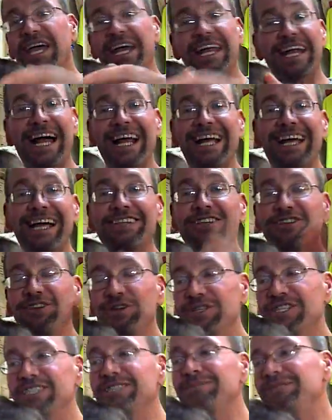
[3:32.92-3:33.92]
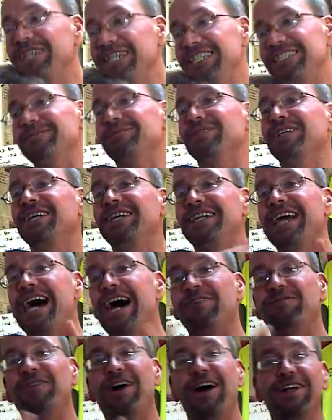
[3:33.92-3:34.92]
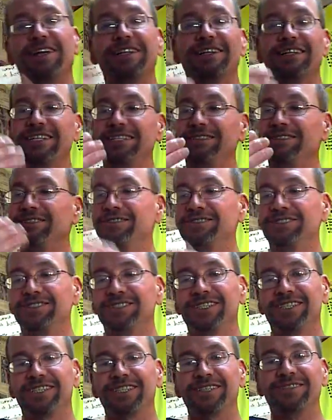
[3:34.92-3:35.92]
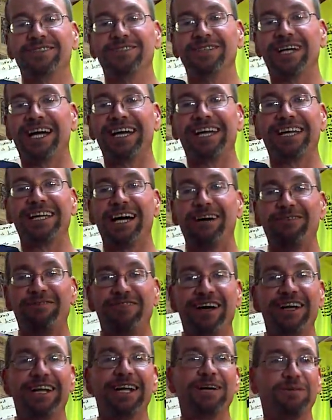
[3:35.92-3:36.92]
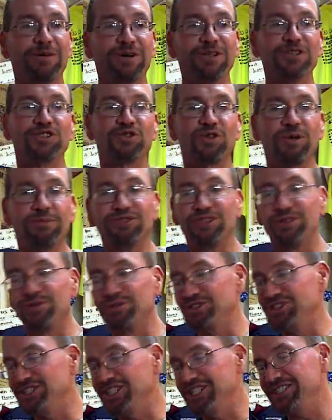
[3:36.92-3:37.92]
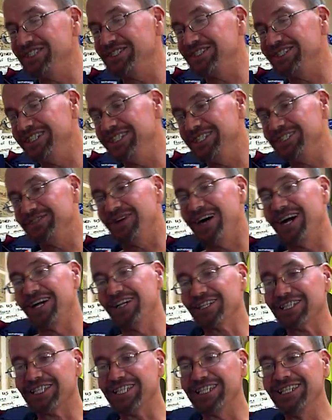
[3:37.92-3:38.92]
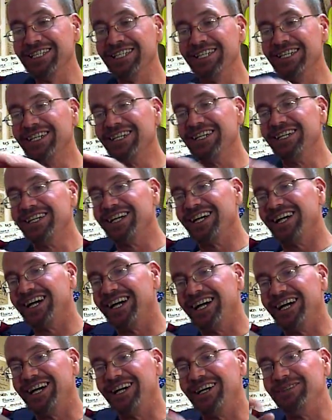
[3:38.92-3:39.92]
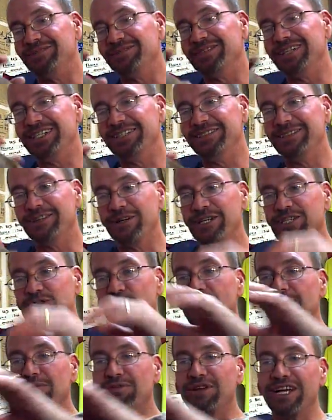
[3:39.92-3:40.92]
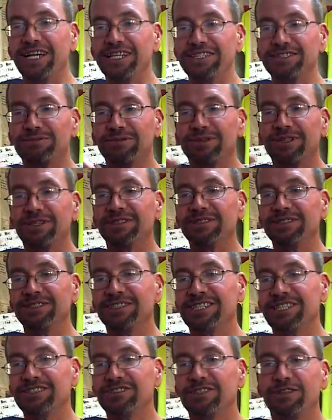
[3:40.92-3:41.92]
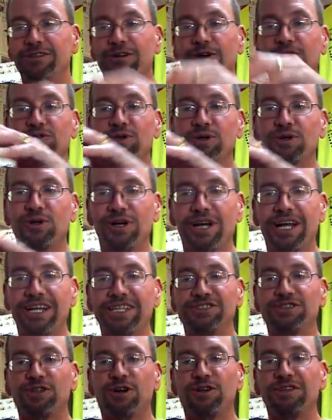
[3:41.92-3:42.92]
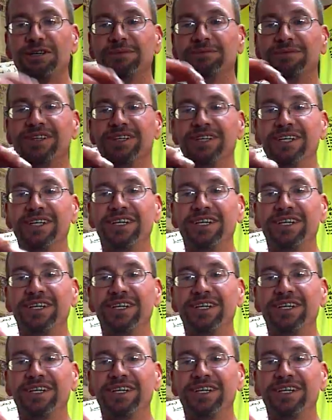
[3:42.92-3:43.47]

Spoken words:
And I got to do this peaceably and non-violently, because I cannot find anywhere in Scripture where Jesus did this violently. There is one place where he says that those who would not serve him,